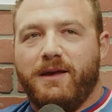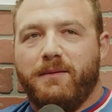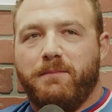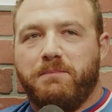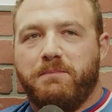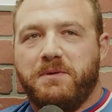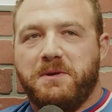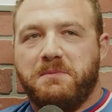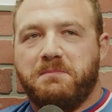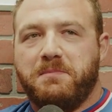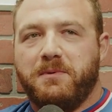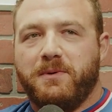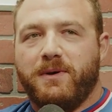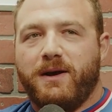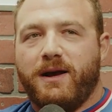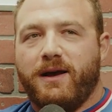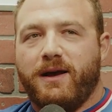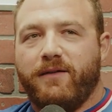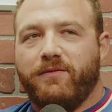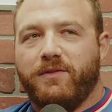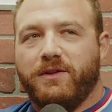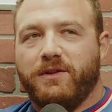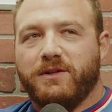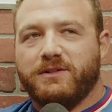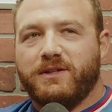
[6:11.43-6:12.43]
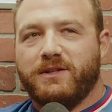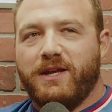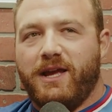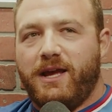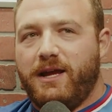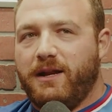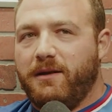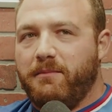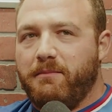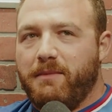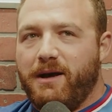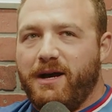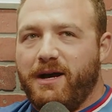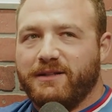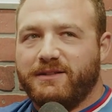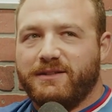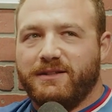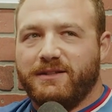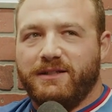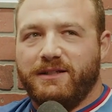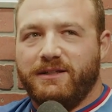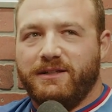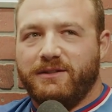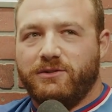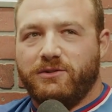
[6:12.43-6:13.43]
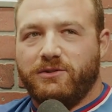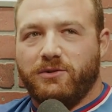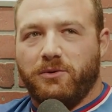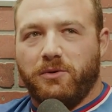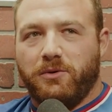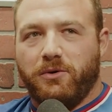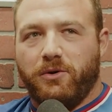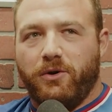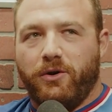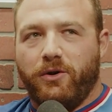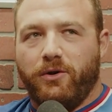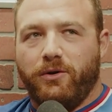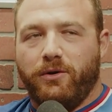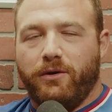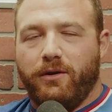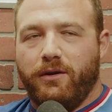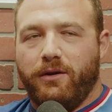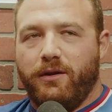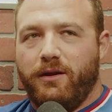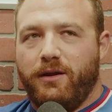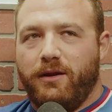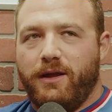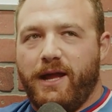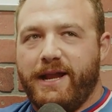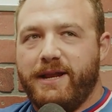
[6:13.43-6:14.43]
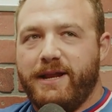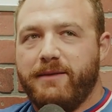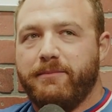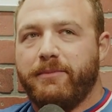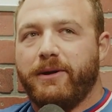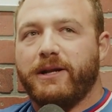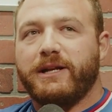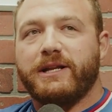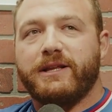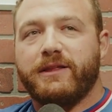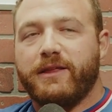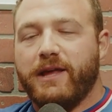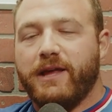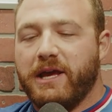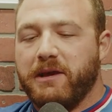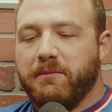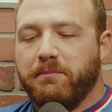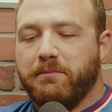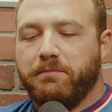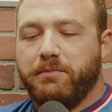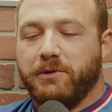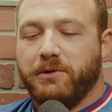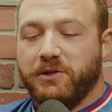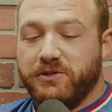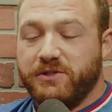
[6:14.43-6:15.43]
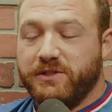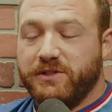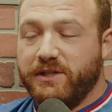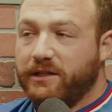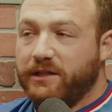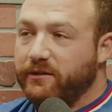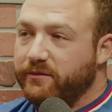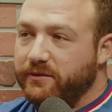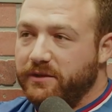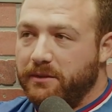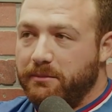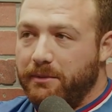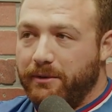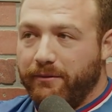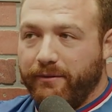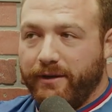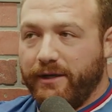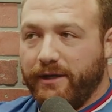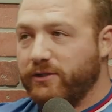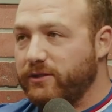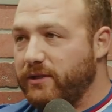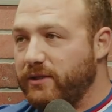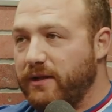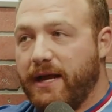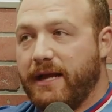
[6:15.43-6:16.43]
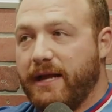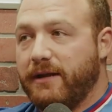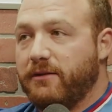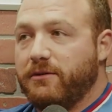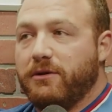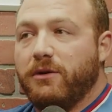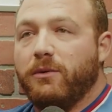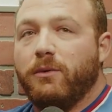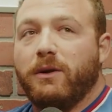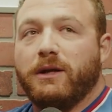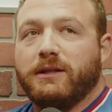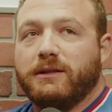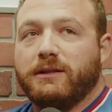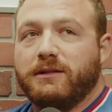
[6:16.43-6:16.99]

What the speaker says: people have this animosity toward anybody they perceive to be rich. Now, I don't know what